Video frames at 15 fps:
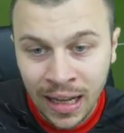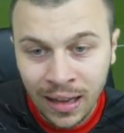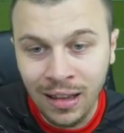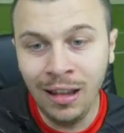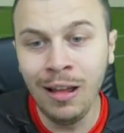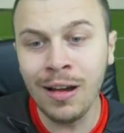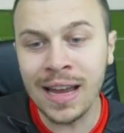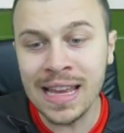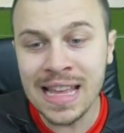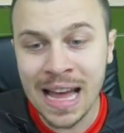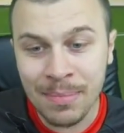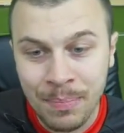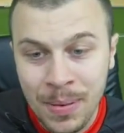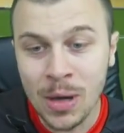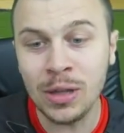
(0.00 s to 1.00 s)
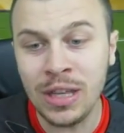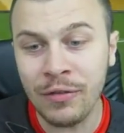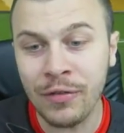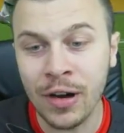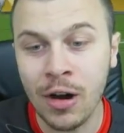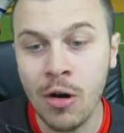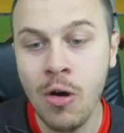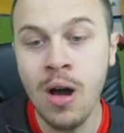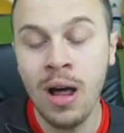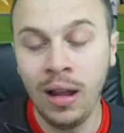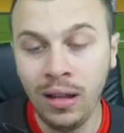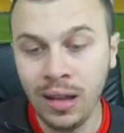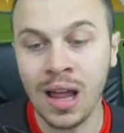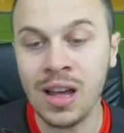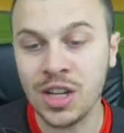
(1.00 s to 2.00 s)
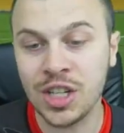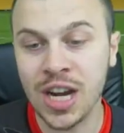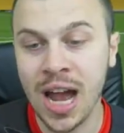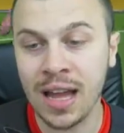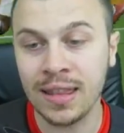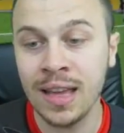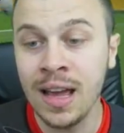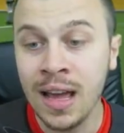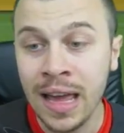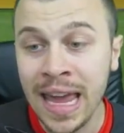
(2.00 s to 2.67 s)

Look at that beautiful long shot.